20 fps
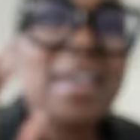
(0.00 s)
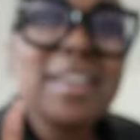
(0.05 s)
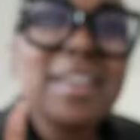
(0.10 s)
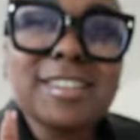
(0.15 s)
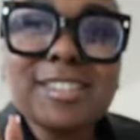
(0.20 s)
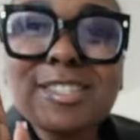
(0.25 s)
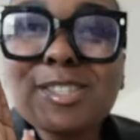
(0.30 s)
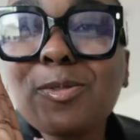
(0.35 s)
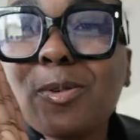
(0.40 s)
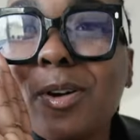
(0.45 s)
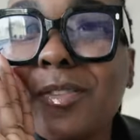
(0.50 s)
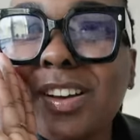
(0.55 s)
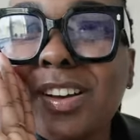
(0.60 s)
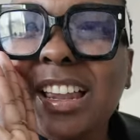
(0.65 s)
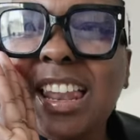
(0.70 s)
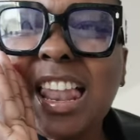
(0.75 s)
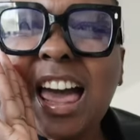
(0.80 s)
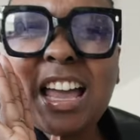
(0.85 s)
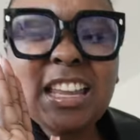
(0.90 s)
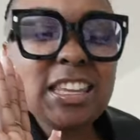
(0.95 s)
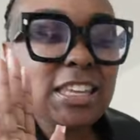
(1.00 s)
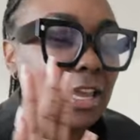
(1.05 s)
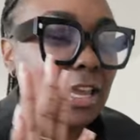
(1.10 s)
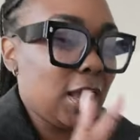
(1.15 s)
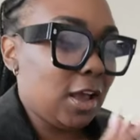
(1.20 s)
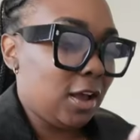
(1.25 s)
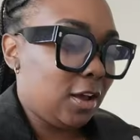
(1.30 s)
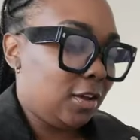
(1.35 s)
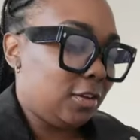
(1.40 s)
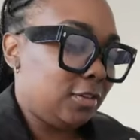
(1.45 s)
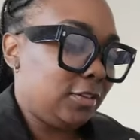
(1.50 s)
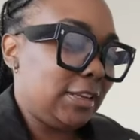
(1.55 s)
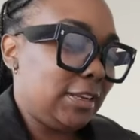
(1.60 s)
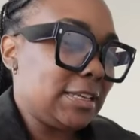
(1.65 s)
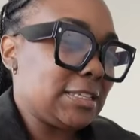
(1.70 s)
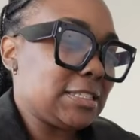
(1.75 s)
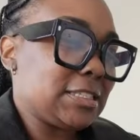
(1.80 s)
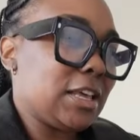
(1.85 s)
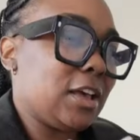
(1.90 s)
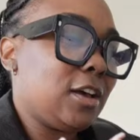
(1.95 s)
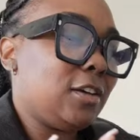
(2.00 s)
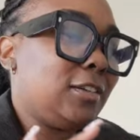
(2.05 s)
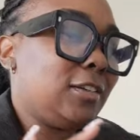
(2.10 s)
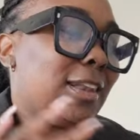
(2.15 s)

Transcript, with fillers: It's twelve o'clock, y'all. Let's go